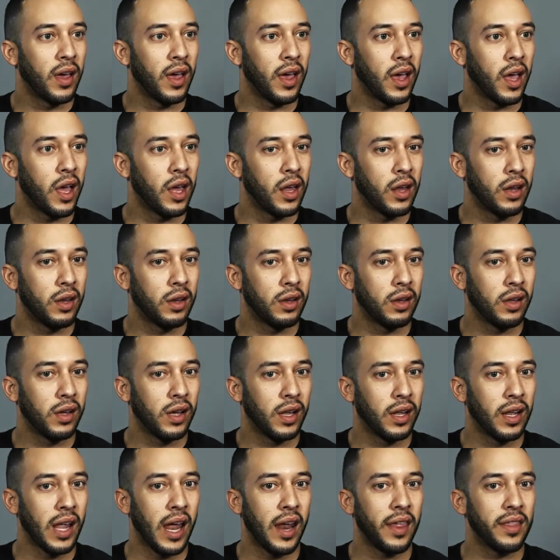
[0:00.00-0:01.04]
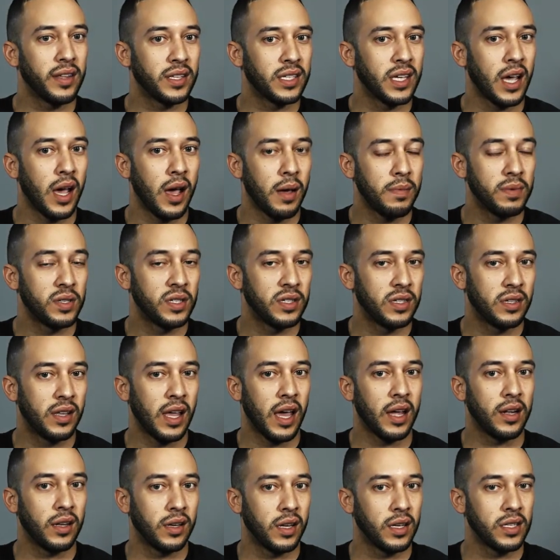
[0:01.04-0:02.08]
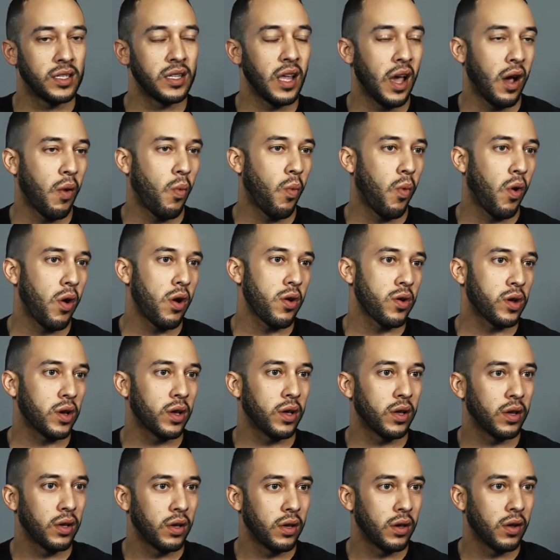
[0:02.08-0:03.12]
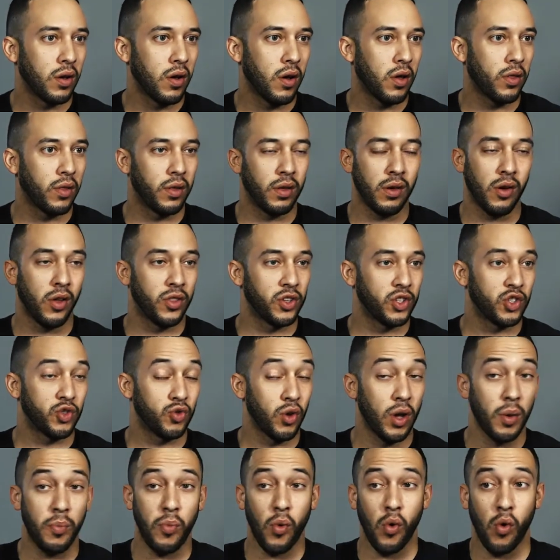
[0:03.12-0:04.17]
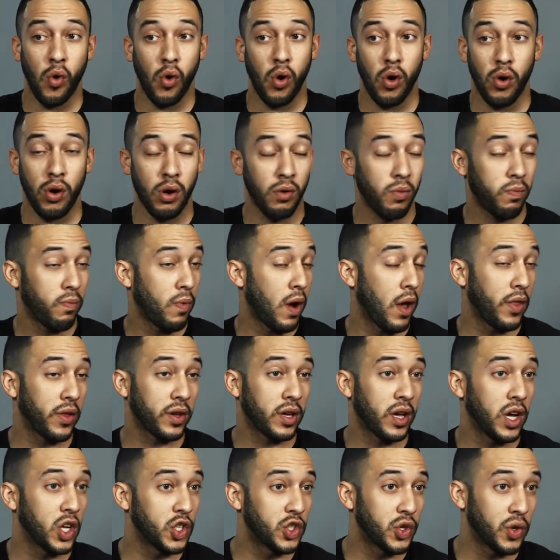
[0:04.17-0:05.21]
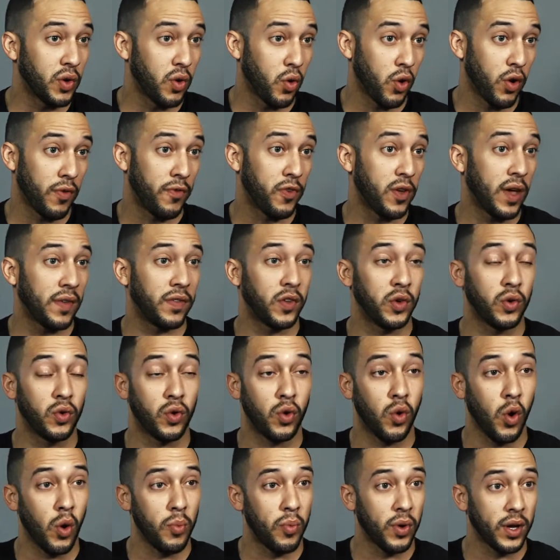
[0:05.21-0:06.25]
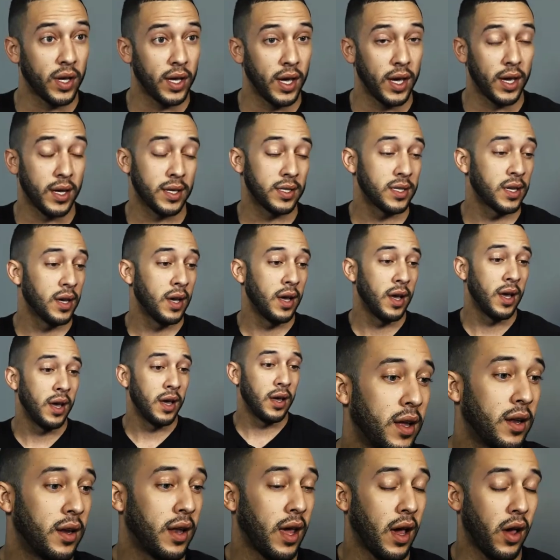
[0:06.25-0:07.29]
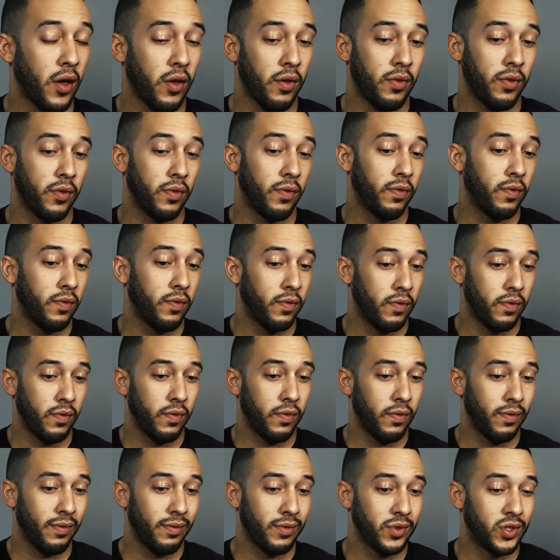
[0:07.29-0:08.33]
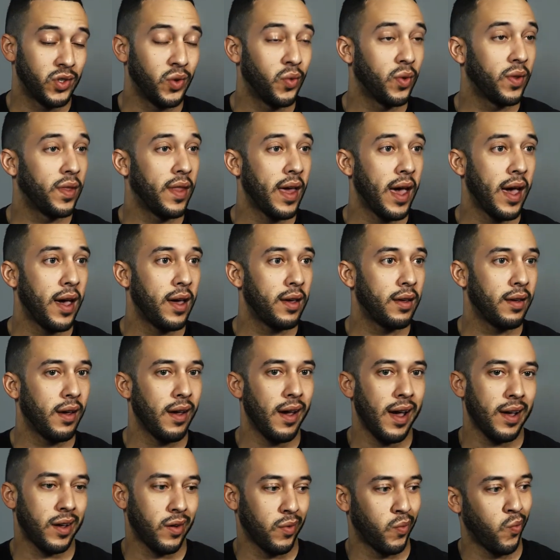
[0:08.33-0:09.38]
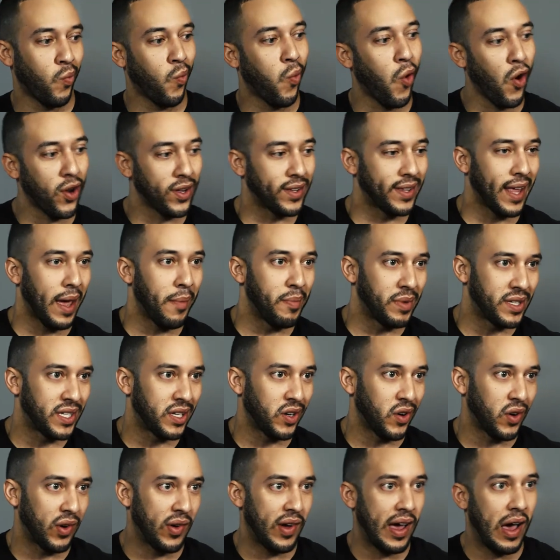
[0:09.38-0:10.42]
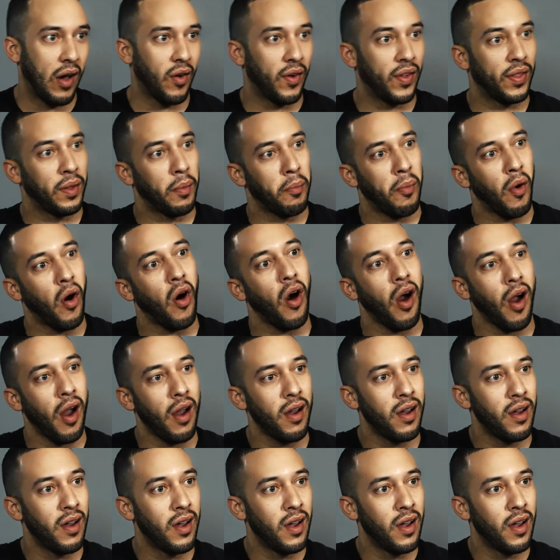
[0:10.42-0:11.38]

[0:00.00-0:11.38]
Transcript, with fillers: and a lot of the times that does not work on the, on the strip or around the country or if you have to do corporate gigs. Now, doing that, I could work that material out in the bar,